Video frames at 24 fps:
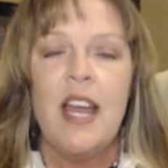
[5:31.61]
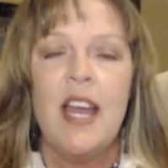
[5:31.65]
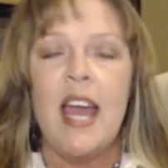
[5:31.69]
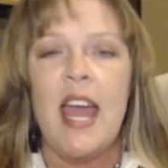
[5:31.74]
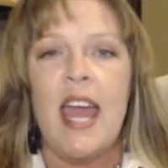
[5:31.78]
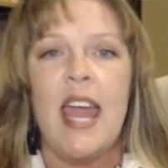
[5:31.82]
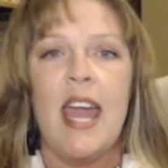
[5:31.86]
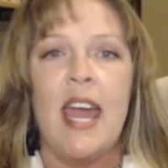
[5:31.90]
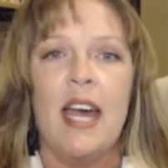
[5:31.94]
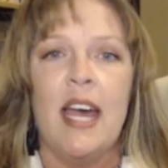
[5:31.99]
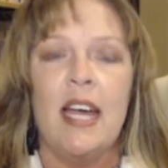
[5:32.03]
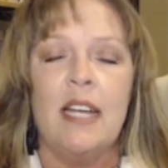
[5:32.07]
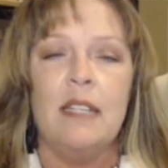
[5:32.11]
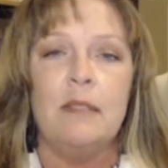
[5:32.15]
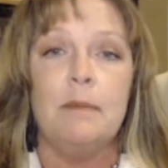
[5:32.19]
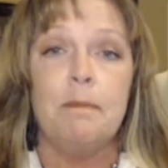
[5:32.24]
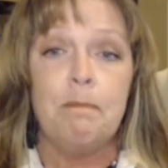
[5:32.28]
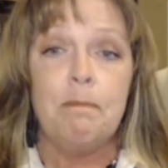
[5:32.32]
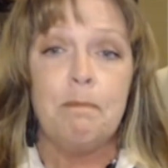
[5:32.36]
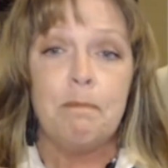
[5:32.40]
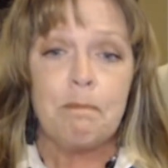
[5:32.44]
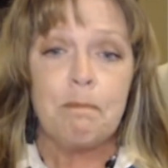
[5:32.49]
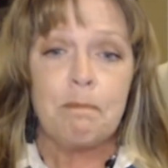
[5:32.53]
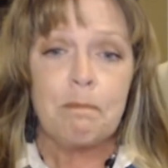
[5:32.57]
And
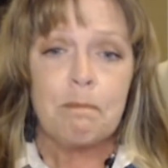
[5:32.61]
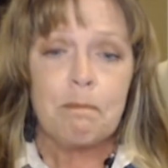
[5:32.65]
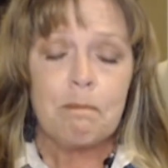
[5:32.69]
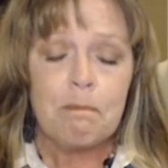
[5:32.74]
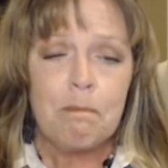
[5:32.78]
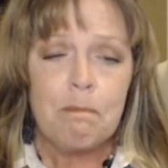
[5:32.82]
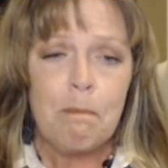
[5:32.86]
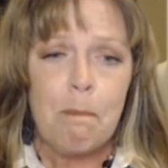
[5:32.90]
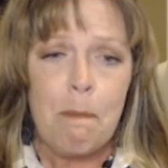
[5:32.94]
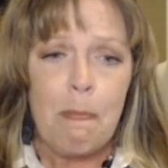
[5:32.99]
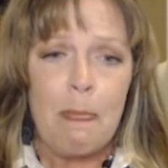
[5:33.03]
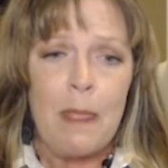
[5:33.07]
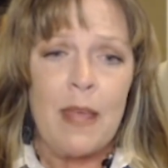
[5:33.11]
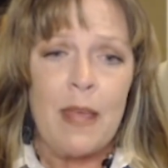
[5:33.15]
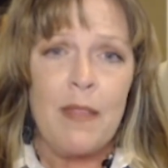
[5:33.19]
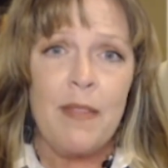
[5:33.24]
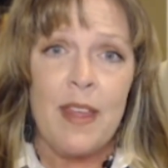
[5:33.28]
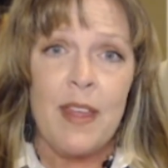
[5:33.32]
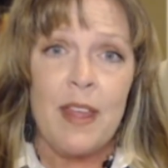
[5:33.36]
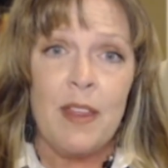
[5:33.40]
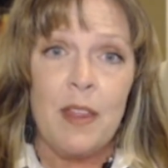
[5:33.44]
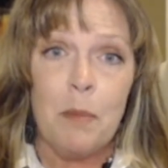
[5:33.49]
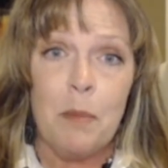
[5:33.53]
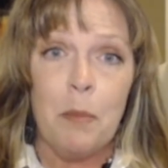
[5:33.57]

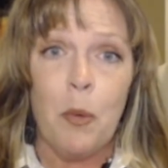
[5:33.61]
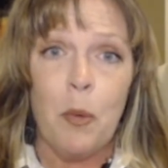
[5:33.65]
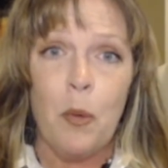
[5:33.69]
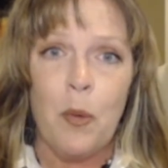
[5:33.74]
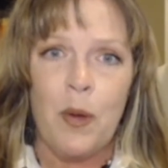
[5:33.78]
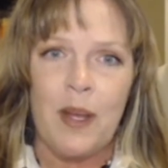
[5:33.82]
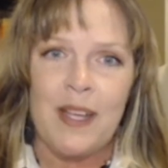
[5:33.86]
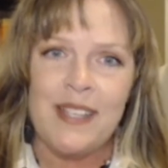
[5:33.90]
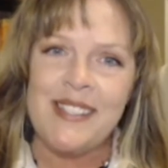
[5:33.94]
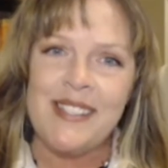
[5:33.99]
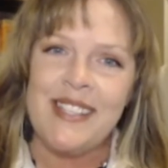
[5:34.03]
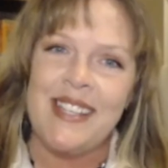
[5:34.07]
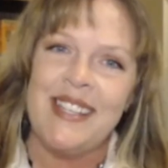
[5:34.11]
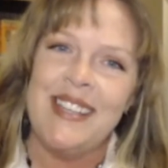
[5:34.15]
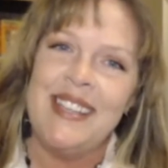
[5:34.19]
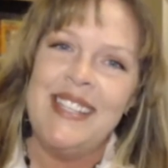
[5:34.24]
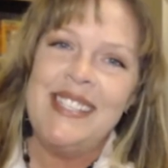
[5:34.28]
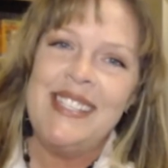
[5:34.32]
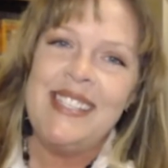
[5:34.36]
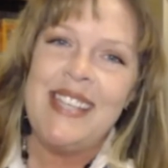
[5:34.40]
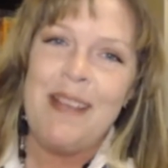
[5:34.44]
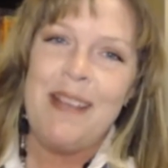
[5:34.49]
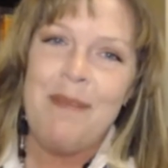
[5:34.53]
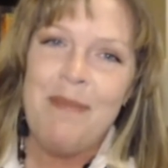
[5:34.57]
then the boys get the
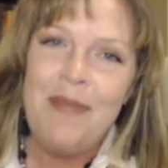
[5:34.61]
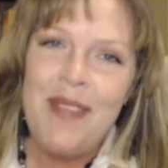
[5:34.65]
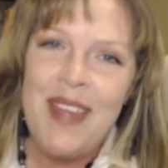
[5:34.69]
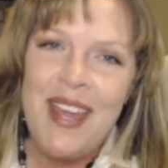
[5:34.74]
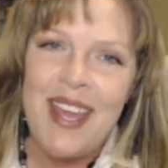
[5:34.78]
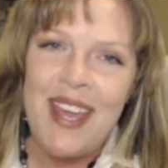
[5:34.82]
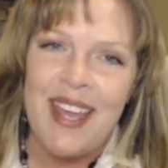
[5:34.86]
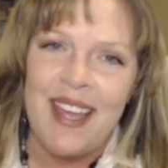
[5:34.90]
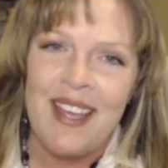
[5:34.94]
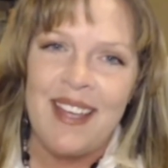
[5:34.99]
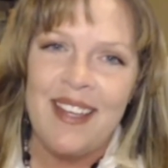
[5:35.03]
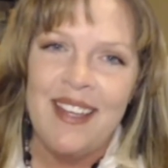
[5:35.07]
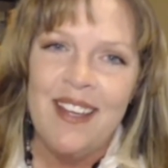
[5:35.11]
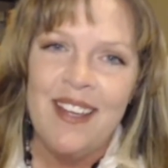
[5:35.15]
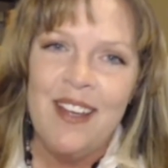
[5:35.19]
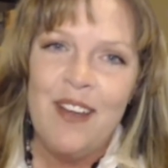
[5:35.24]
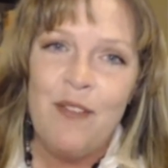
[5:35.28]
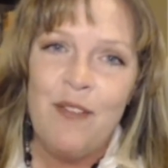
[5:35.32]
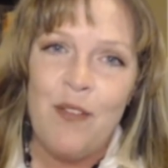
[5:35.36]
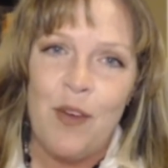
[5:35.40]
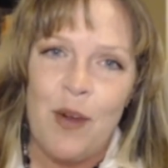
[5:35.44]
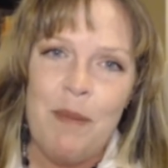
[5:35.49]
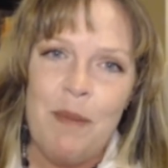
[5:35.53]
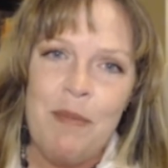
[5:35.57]
same thing
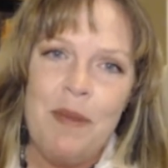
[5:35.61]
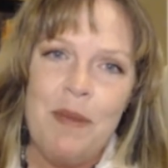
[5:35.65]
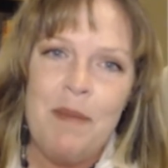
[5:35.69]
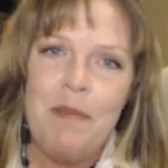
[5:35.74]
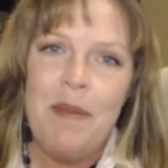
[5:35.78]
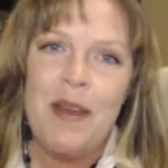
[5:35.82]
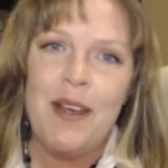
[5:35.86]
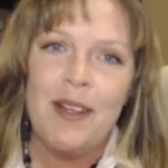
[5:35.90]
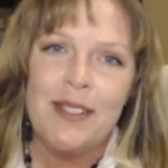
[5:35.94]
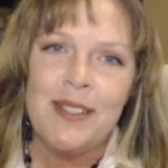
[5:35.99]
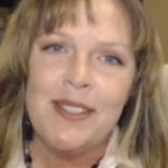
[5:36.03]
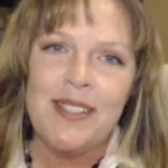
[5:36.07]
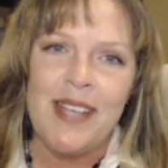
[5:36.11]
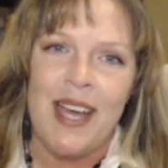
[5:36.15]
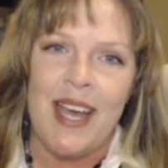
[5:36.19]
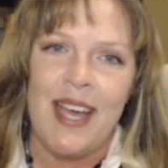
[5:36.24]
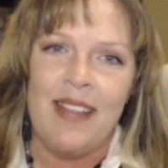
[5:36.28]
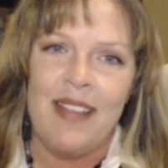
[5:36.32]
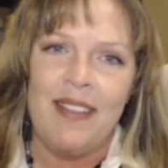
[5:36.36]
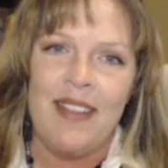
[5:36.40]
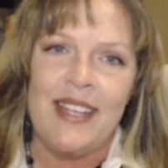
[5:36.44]
from the male side.